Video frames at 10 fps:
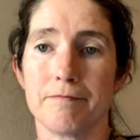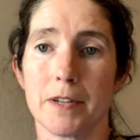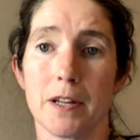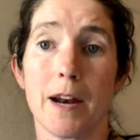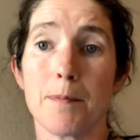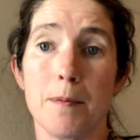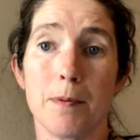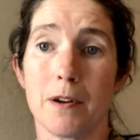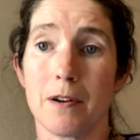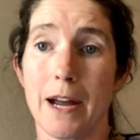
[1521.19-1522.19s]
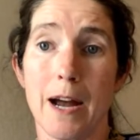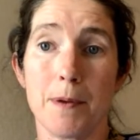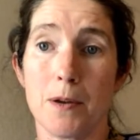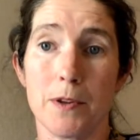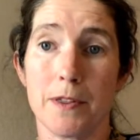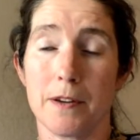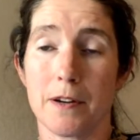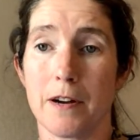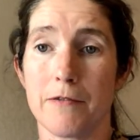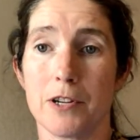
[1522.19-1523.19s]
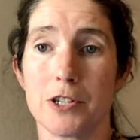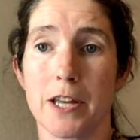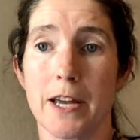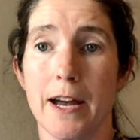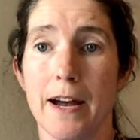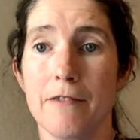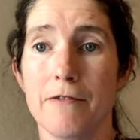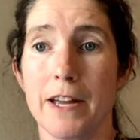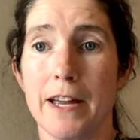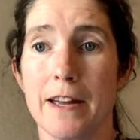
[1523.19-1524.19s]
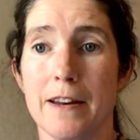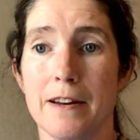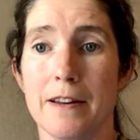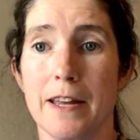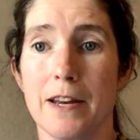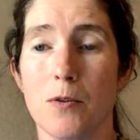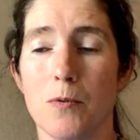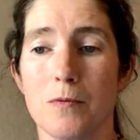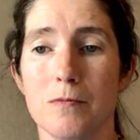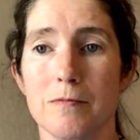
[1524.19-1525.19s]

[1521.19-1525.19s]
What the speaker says: a lot of people are happy with the coverage they have, and they aren't